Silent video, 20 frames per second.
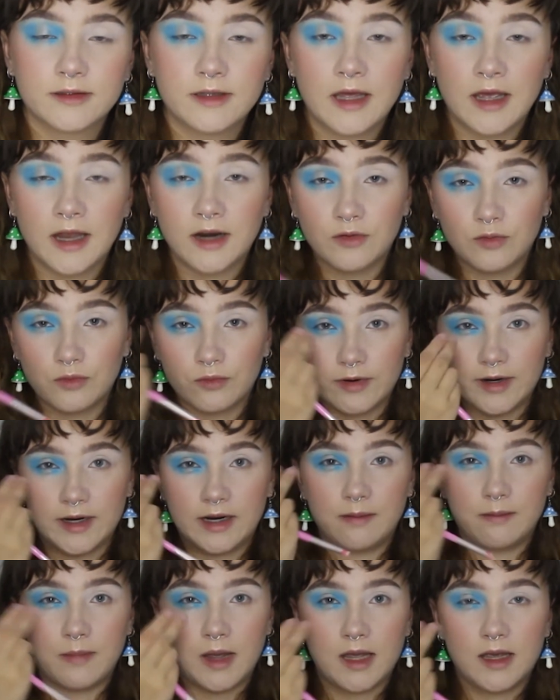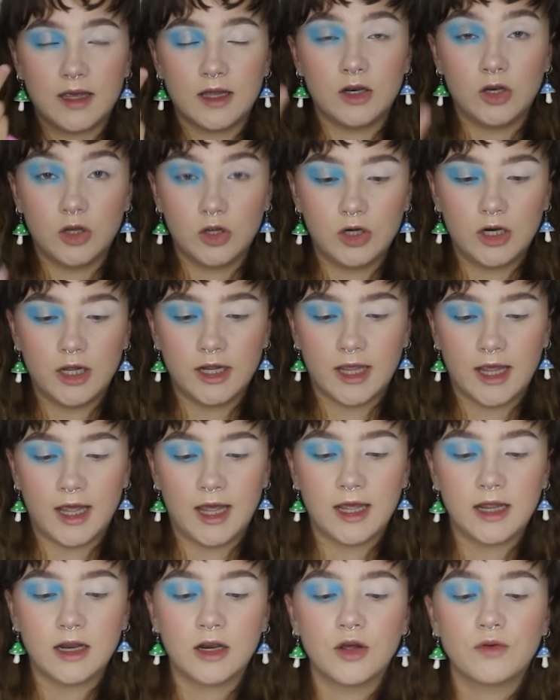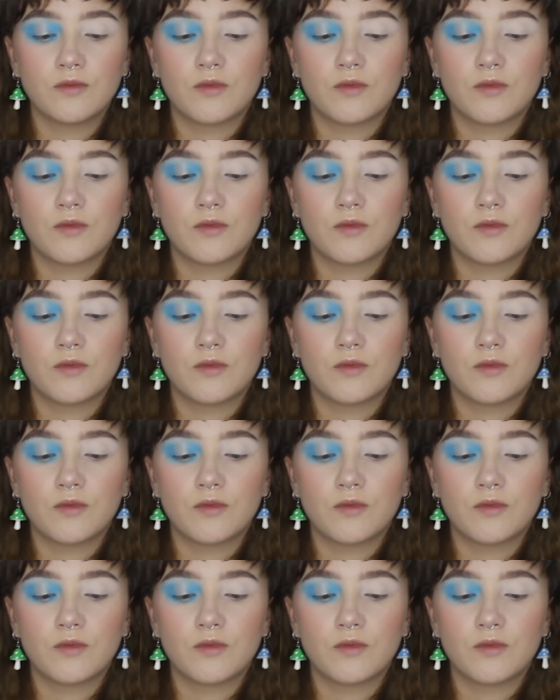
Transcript: and it'll really make it look like a halo